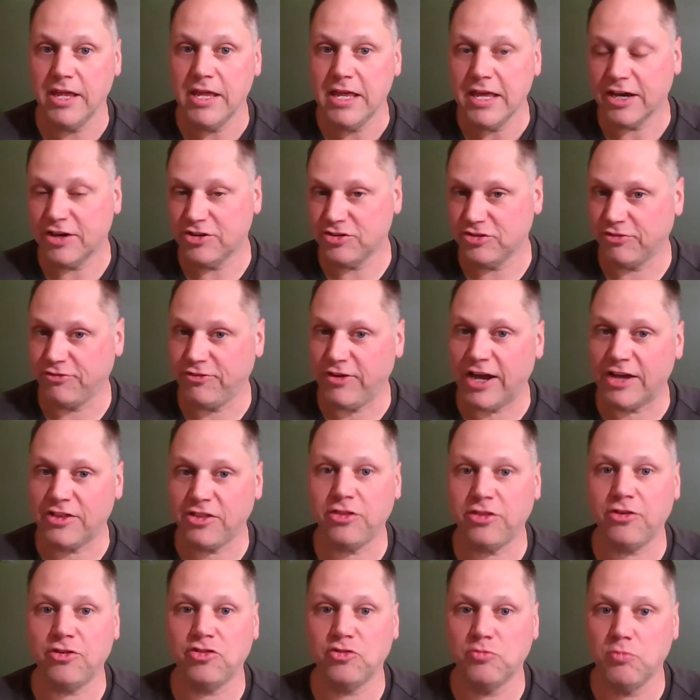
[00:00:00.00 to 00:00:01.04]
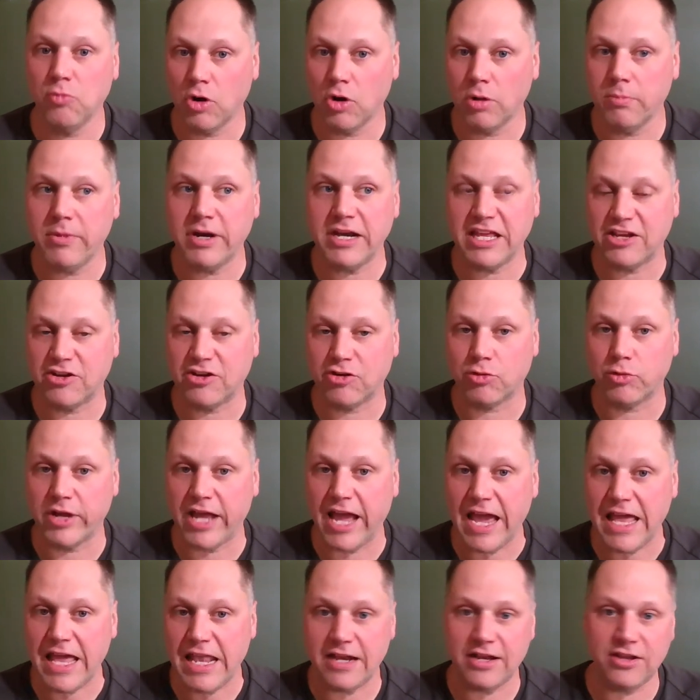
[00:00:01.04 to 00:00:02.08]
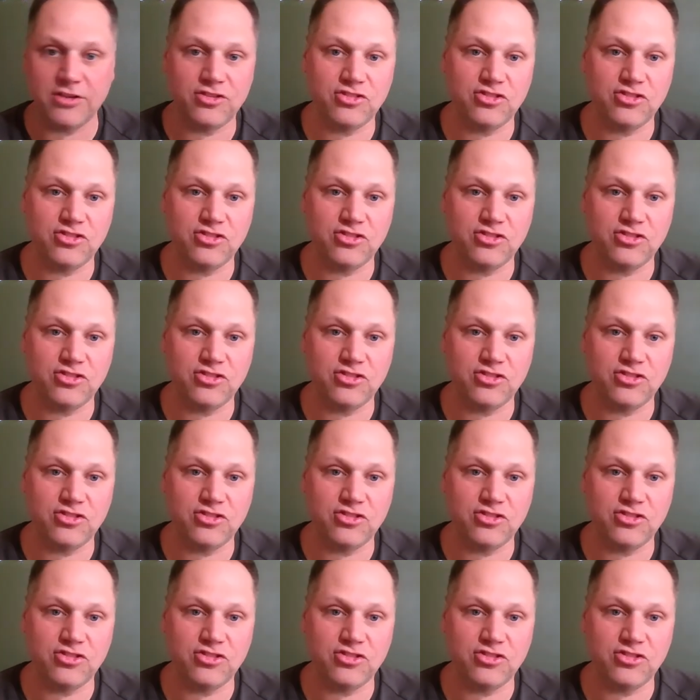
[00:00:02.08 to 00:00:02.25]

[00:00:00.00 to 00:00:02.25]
Because the fact that there's more money created and